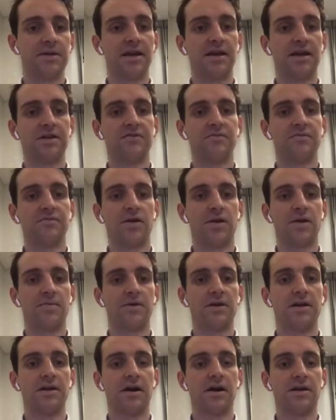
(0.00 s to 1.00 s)
negative
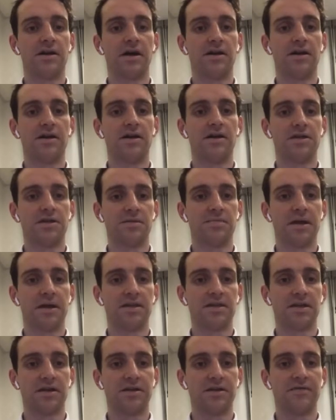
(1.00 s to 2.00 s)
primary on initial
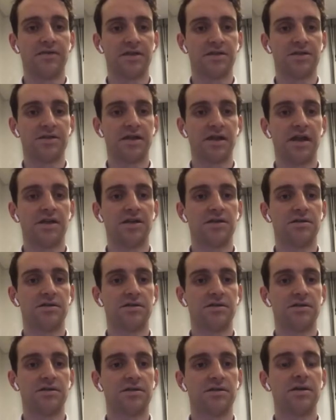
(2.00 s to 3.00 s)
baseline
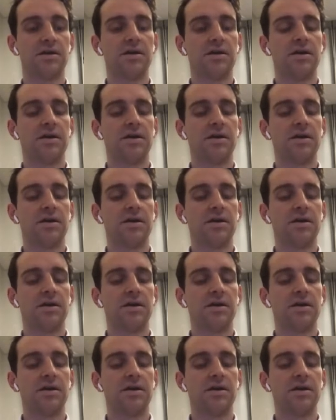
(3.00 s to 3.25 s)
investigations.